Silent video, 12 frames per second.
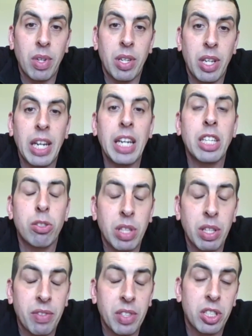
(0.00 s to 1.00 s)
history
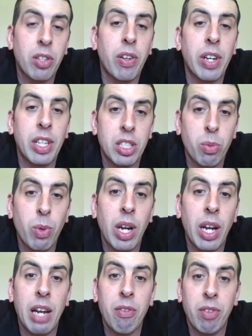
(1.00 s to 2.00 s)
of the site, so
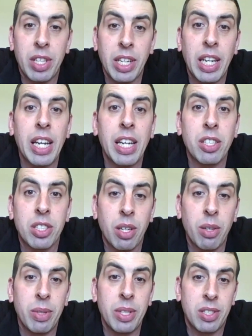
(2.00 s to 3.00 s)
where everything is. So
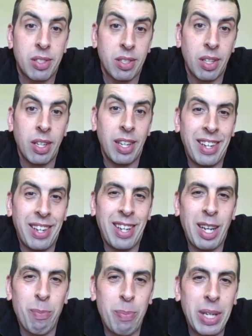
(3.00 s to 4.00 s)
it's
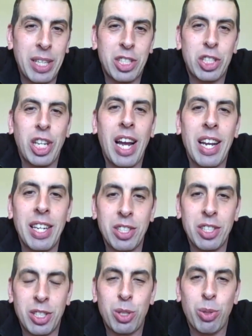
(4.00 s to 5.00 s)
a big
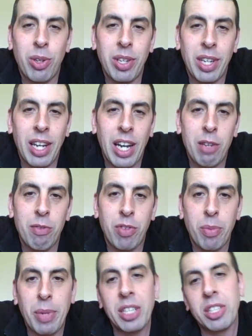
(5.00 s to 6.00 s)
challenge to try and get that
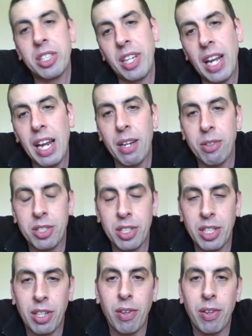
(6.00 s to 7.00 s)
information out to the
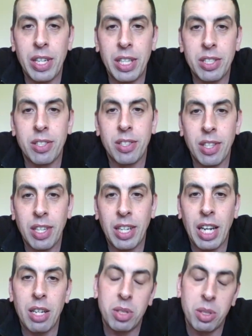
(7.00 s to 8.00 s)
guys and
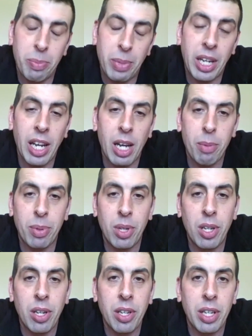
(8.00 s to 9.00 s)
get them to pick it up and
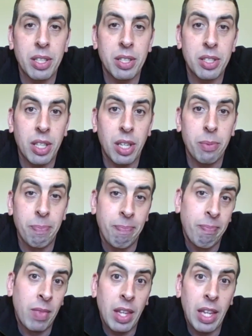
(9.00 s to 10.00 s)
learn it. So
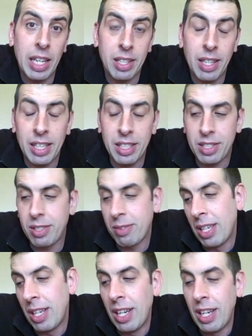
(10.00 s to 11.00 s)
that's
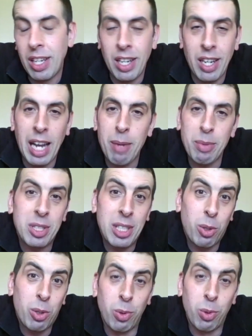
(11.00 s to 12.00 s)
happens in
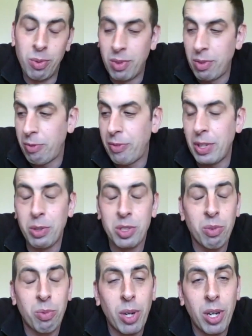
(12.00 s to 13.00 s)
all fields
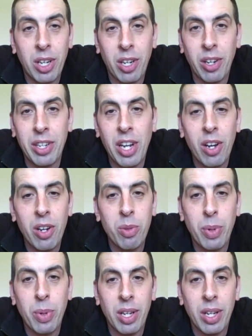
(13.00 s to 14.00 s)
of work, I know,
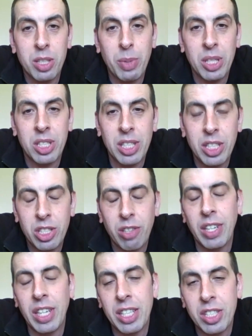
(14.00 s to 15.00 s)
but especially
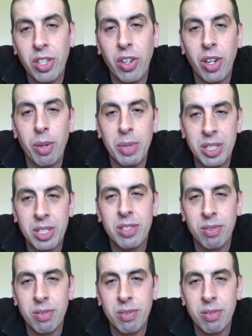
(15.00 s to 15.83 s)
during this time, it's